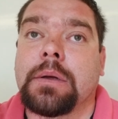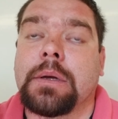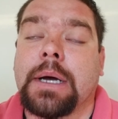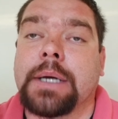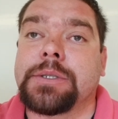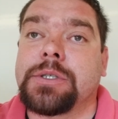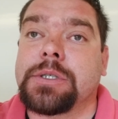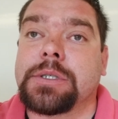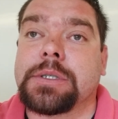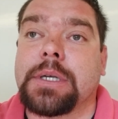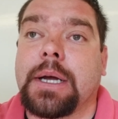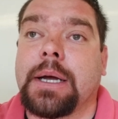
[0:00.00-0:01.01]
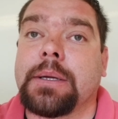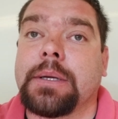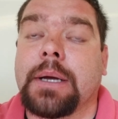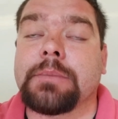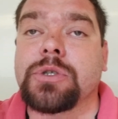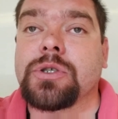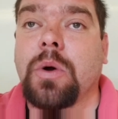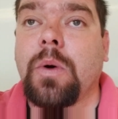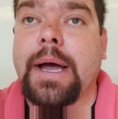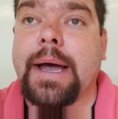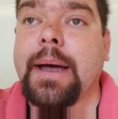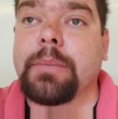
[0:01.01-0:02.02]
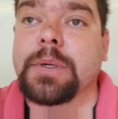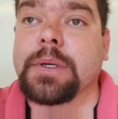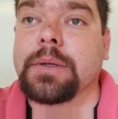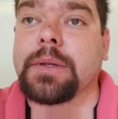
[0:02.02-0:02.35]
I'm so happy